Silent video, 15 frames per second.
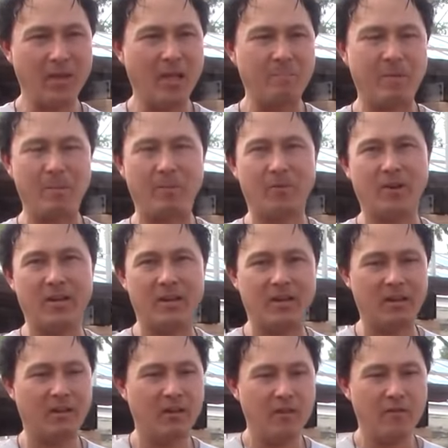And people are
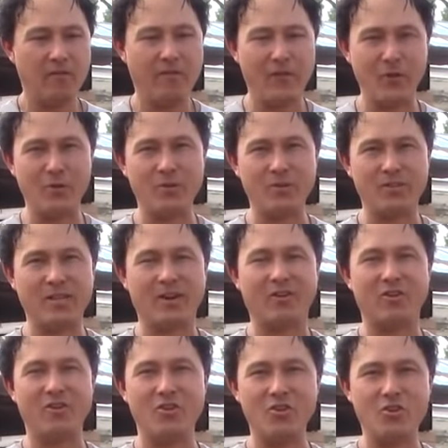eating foods that
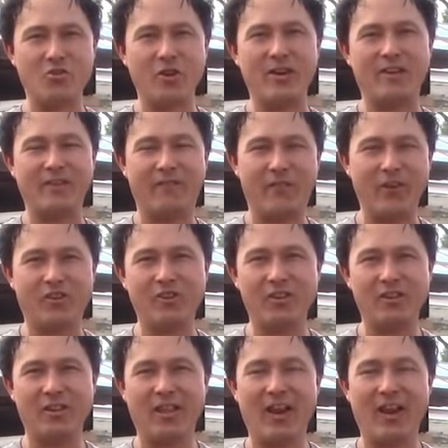are nutrient deficient,